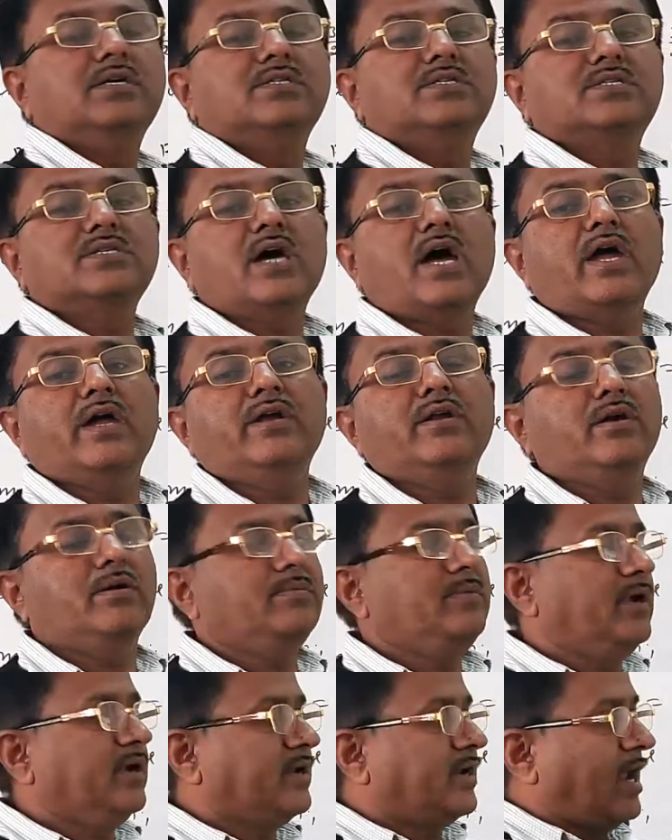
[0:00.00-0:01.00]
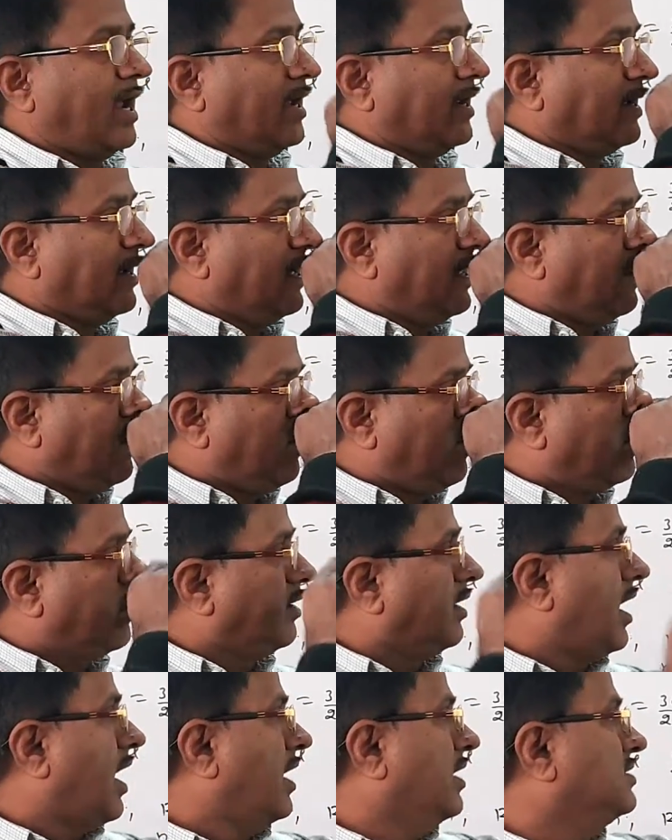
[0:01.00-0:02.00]
side of the triangle
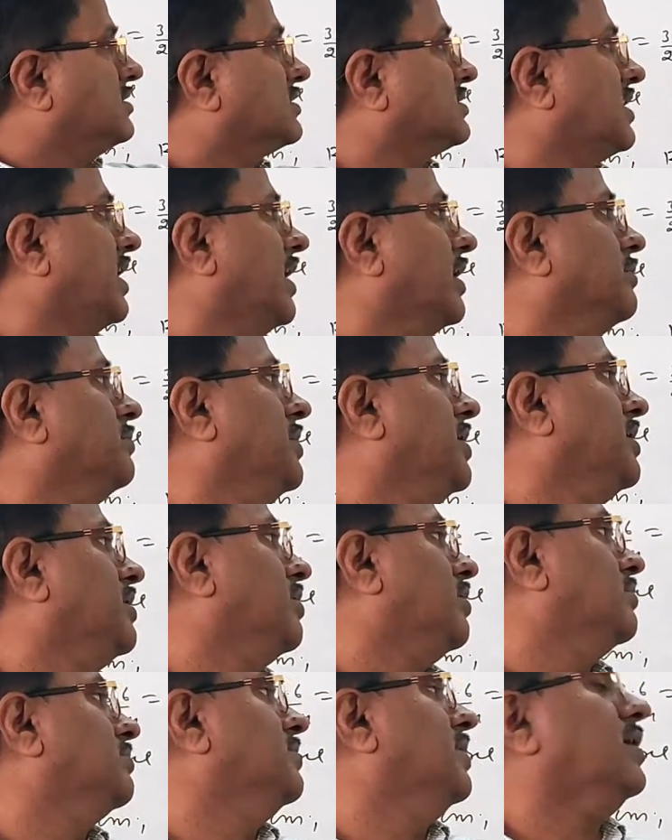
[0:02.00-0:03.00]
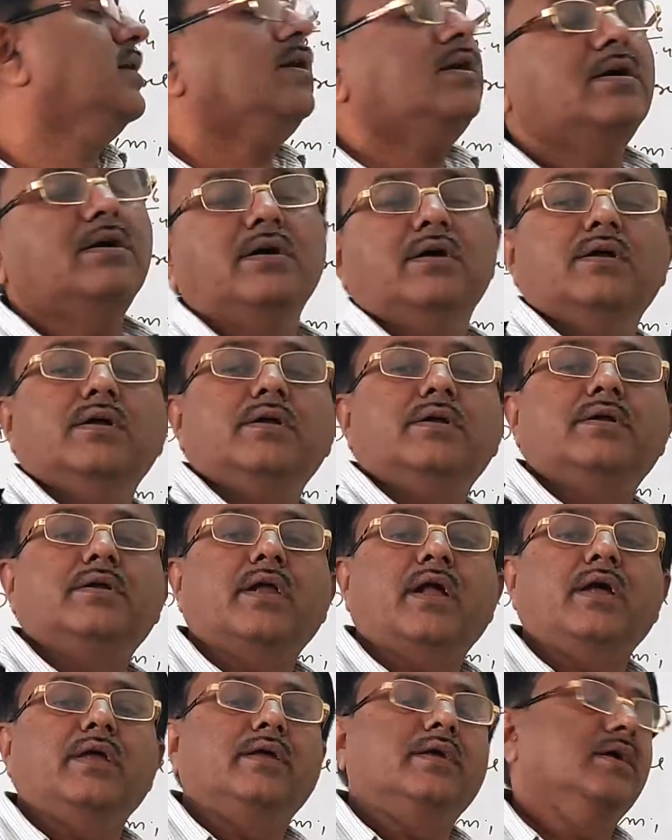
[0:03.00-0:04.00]
or line segment of the
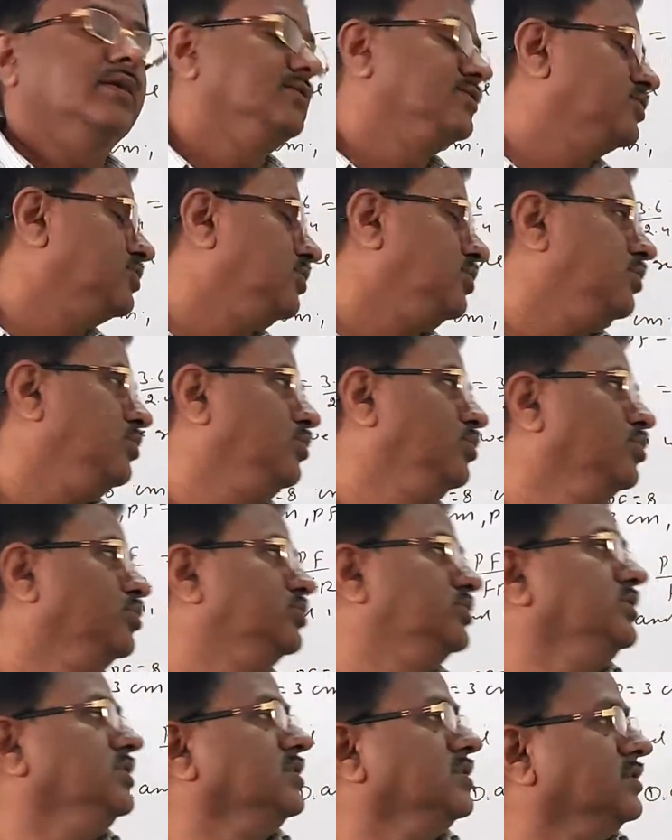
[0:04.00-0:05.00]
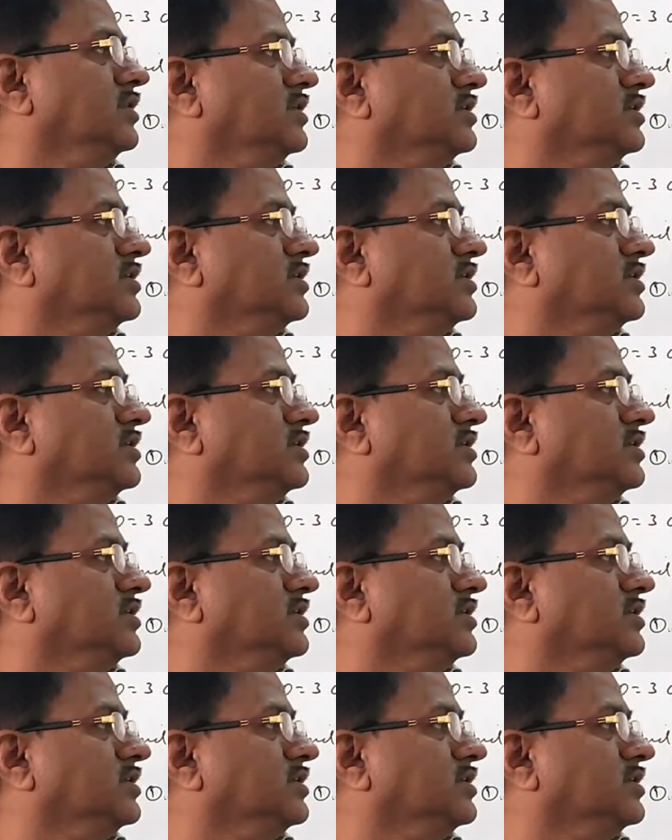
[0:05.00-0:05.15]
triangle. So using